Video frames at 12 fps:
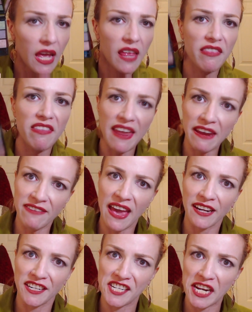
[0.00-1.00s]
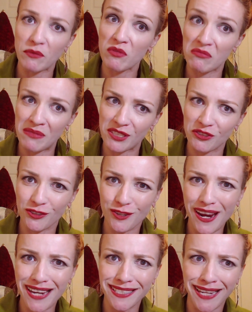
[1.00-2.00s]
They've had a date with Mr.
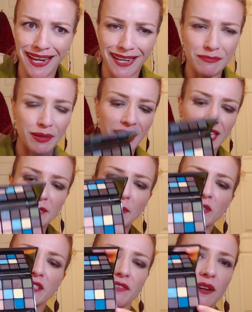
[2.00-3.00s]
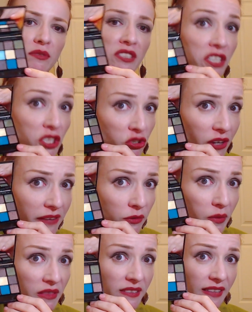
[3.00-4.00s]
Trash Can, but I suppose if I was going to travel
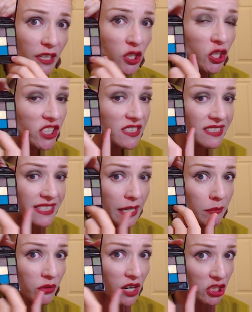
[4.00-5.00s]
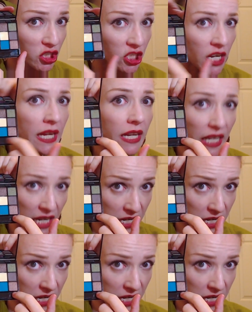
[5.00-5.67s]
with this, I could stick a brush in